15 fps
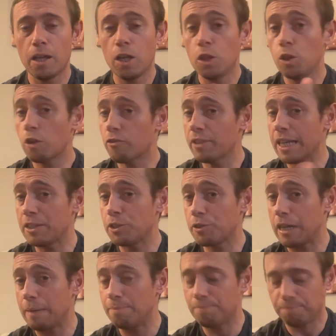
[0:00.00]
look for that to
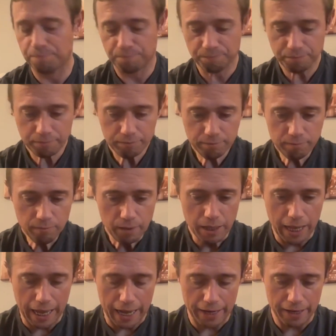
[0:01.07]
drop.
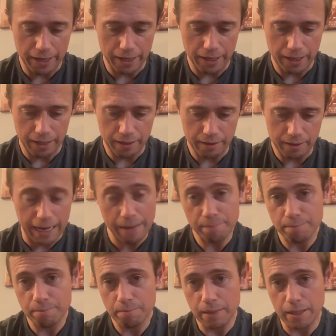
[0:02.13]
And
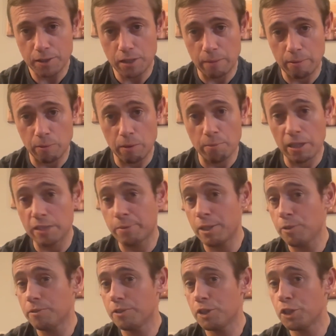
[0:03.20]
let's talk about what brings me
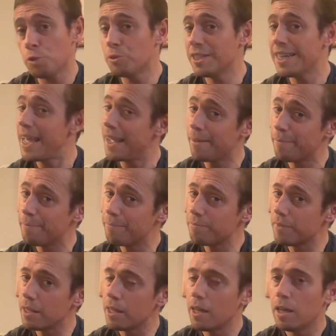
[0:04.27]
to you today.
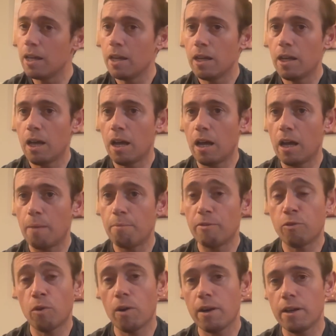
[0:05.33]

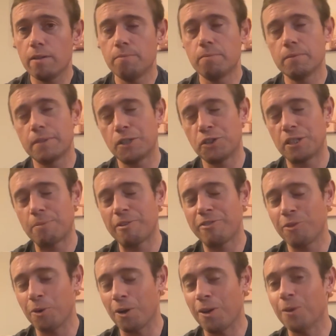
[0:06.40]
Before,
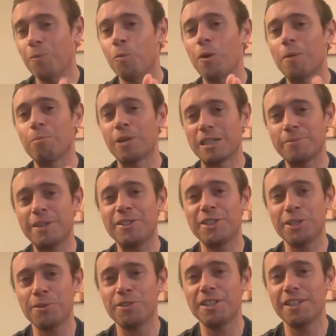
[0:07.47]
what brings me to
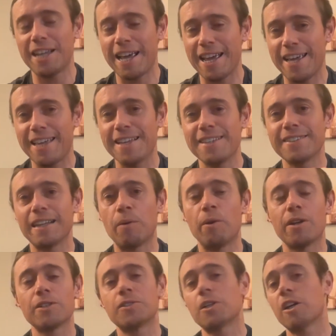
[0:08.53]
you today is I
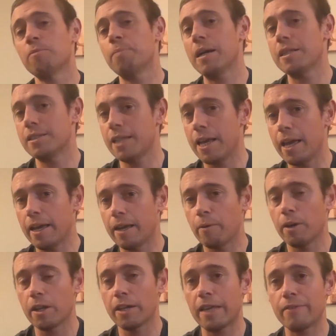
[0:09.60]
want to start off by saying I
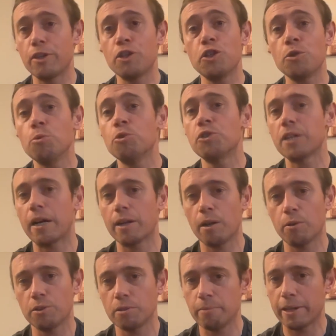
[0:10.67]
want to give a huge shout
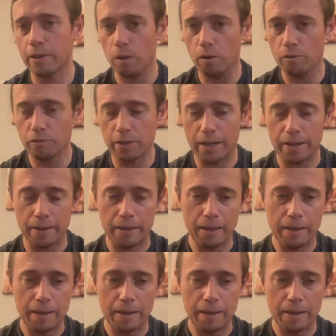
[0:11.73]
out to my girlfriend.